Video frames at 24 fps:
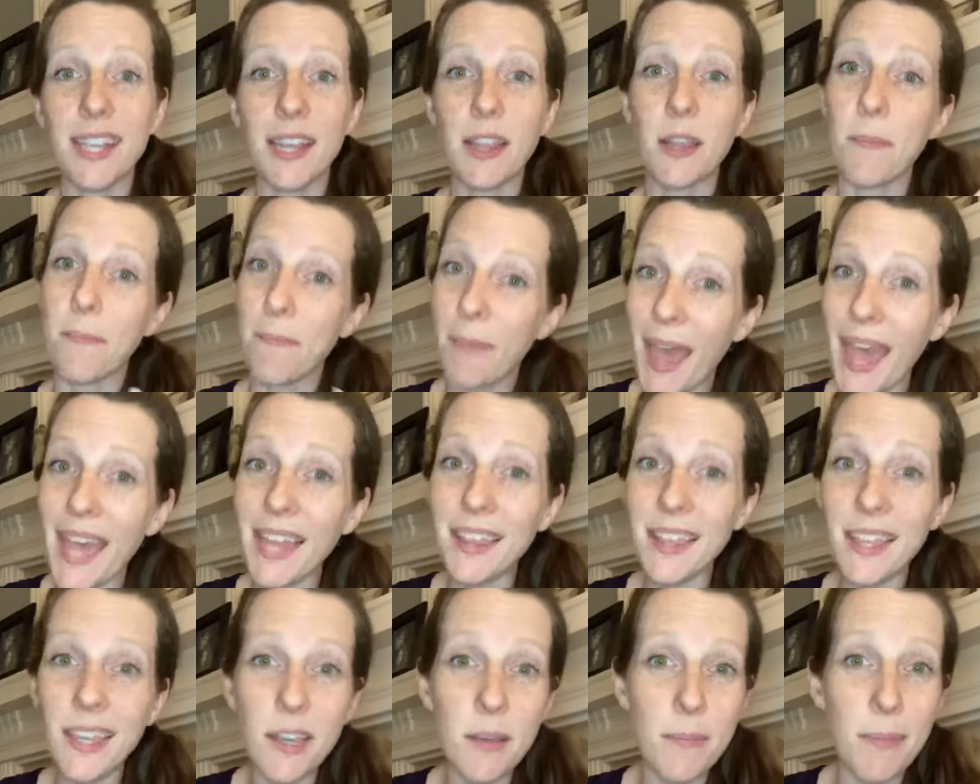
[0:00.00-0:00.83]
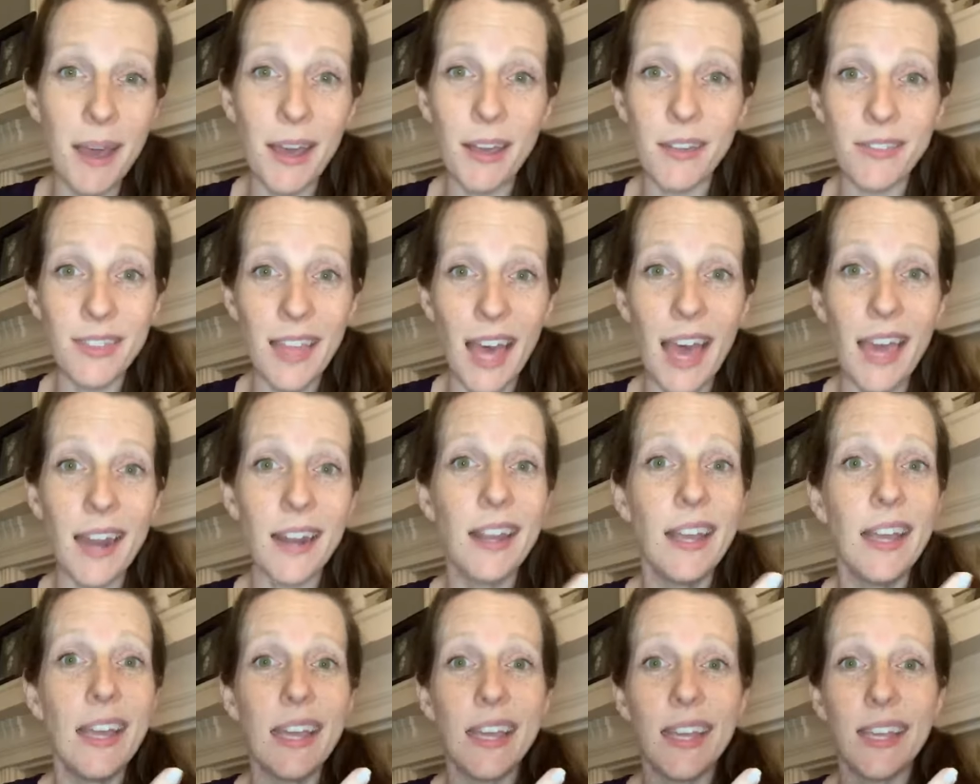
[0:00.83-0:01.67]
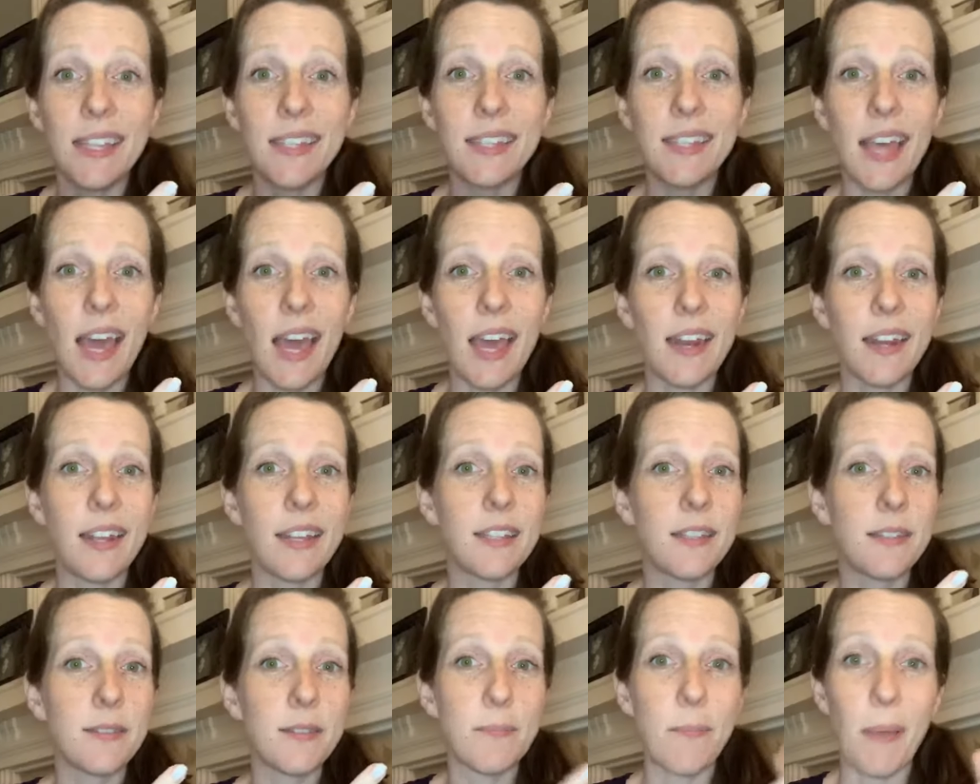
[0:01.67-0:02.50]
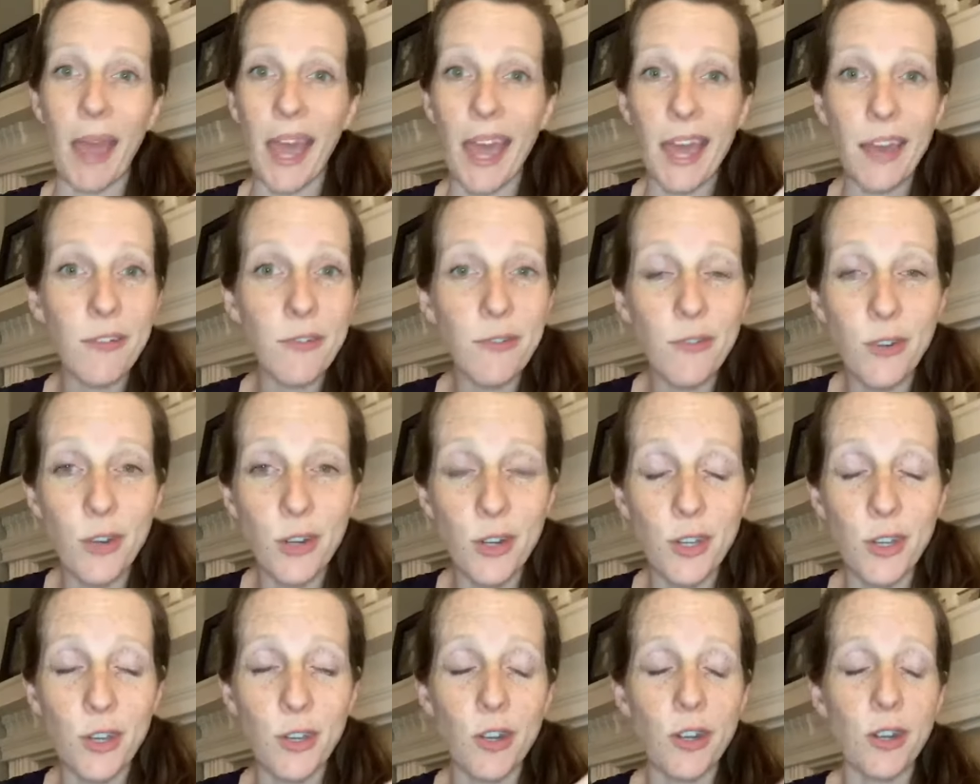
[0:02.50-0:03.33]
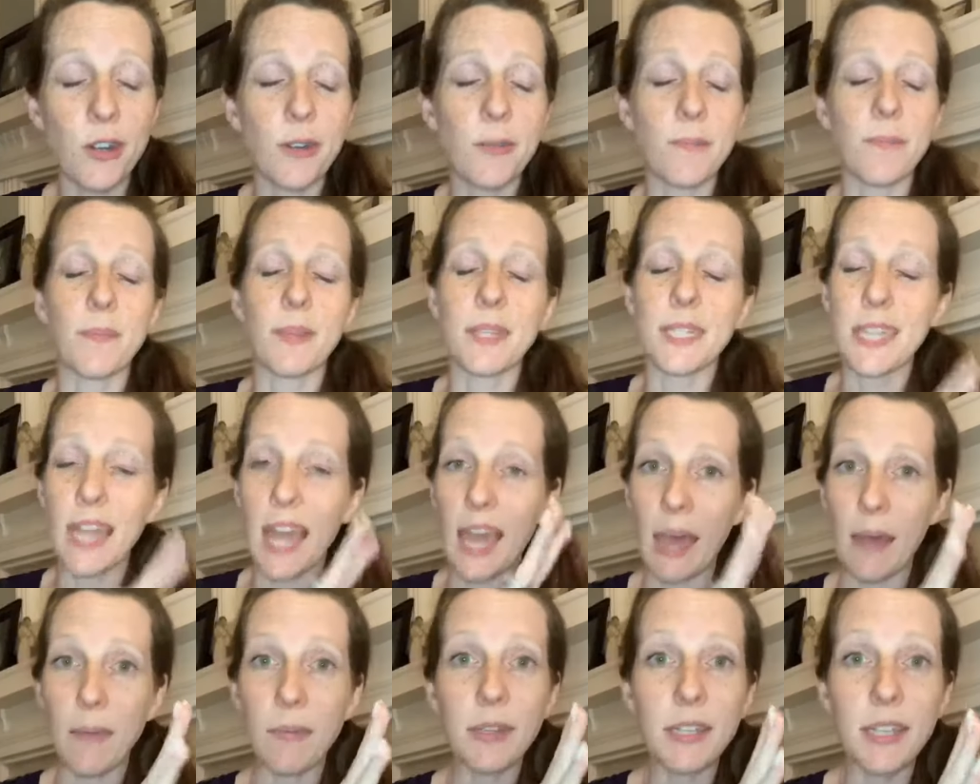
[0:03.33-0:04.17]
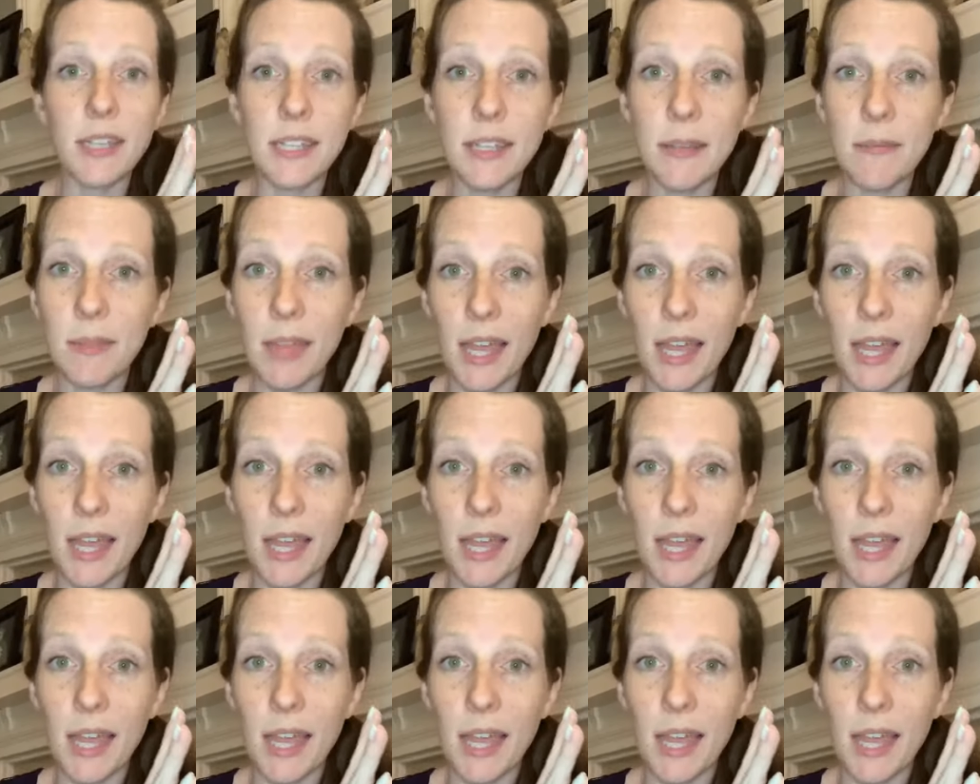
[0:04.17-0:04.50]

And the bad thing about that is that it's bad for your metabolism.